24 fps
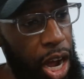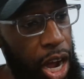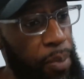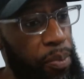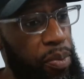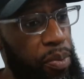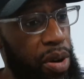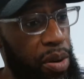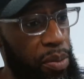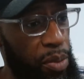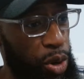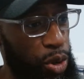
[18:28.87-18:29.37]

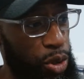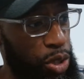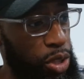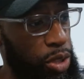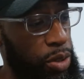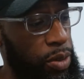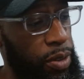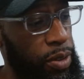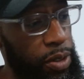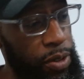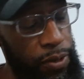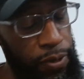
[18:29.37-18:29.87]

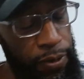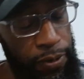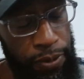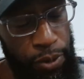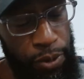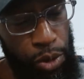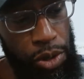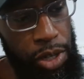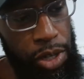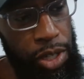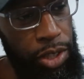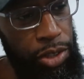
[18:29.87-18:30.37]
promotion,
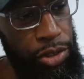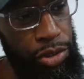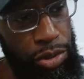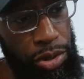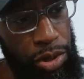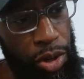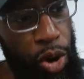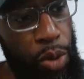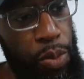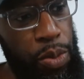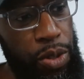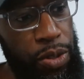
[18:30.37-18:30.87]
400,
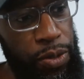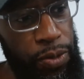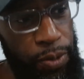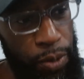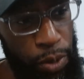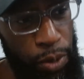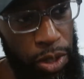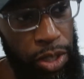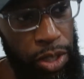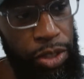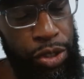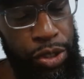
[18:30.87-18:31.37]
almost
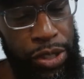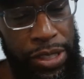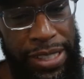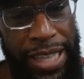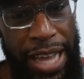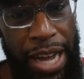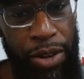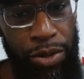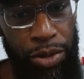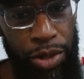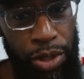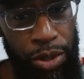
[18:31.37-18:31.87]
400
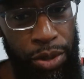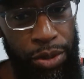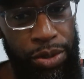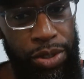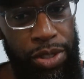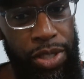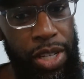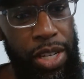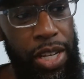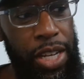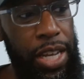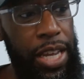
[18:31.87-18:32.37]

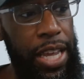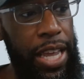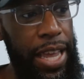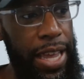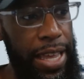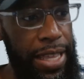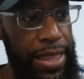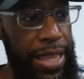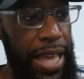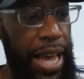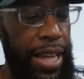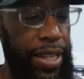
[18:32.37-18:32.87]
downloads
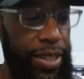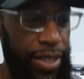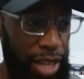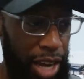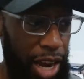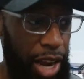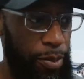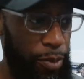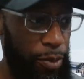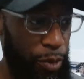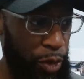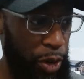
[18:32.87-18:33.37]
in that
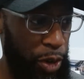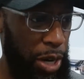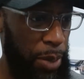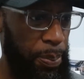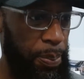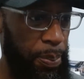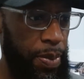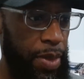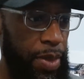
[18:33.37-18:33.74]
time frame.